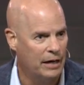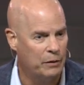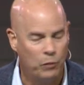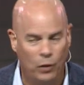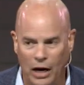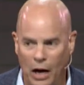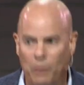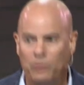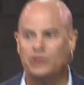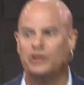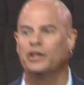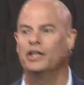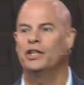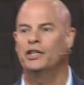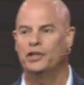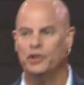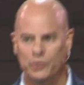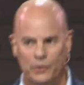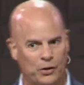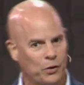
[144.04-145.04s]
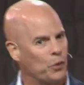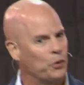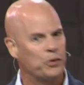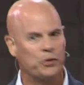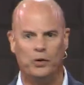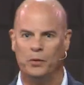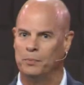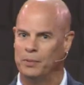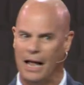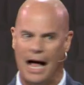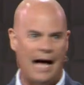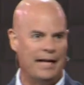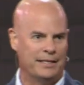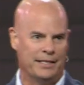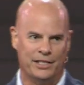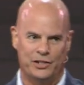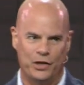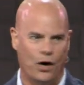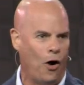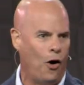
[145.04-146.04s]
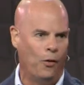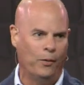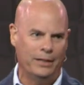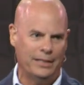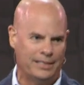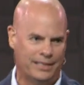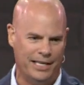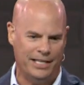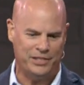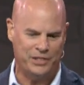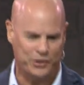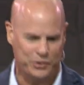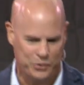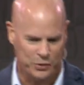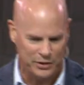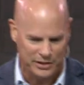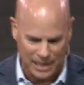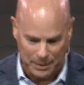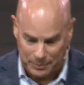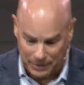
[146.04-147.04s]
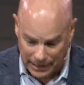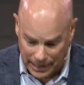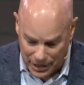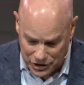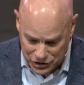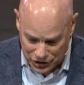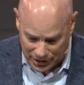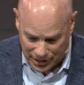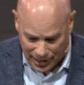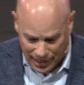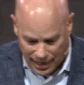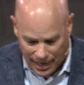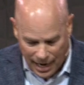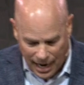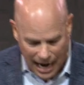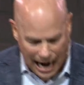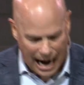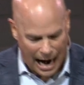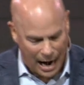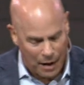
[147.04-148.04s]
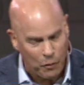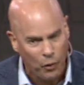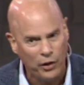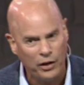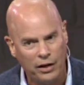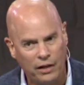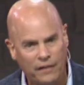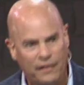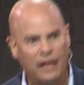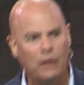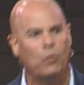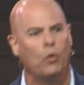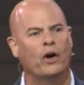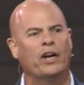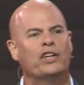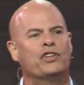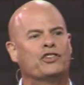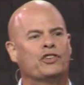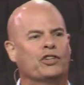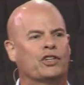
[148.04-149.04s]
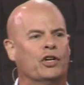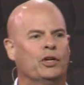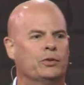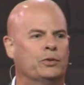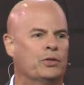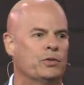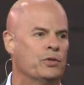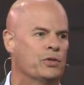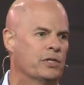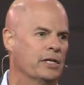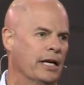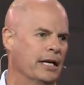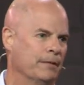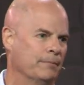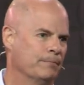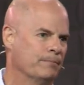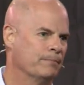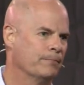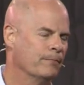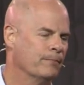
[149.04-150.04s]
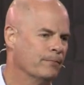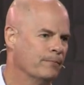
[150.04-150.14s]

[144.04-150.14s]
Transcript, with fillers: And what I want you to do in order to apply this, always teaching towards application, I want you to think what is your go to sin?